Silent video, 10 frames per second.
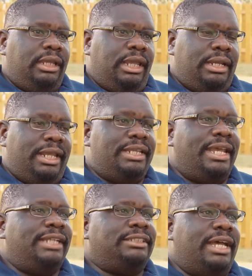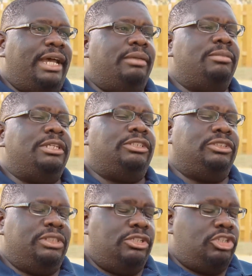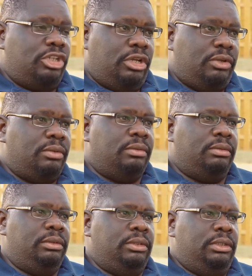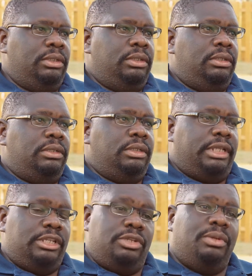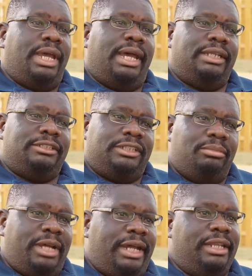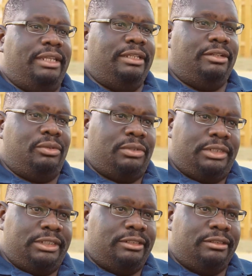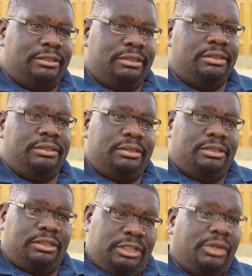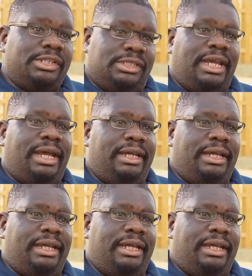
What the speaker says: And at that time, it's good to know that you got somebody on your side.